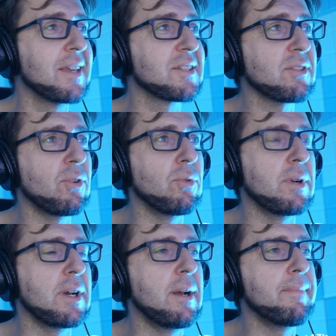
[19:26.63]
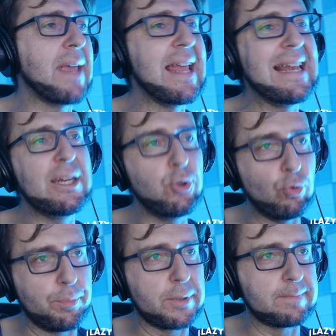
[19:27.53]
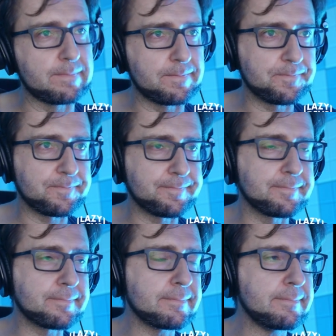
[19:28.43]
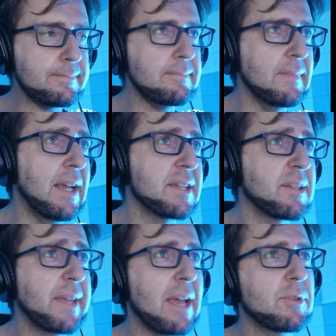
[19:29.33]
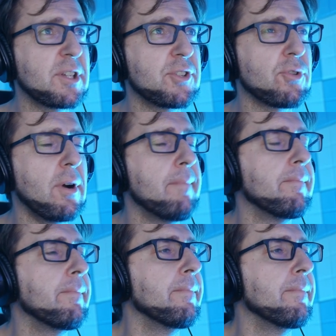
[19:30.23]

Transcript: So um, a loop, uh, something I want to draw